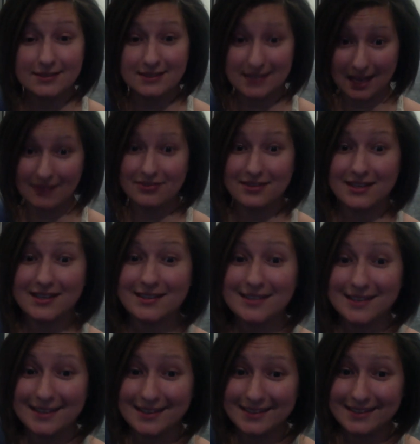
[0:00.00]

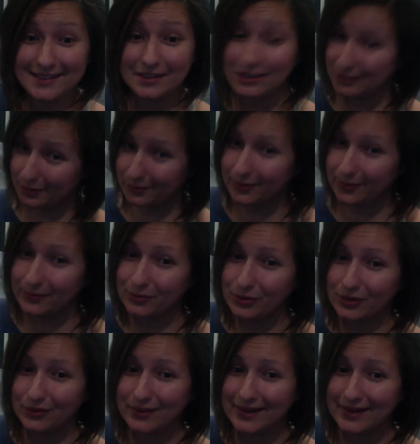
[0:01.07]
definitely a little bit
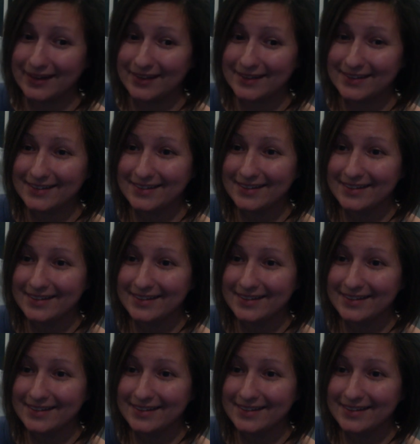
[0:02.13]
more awake.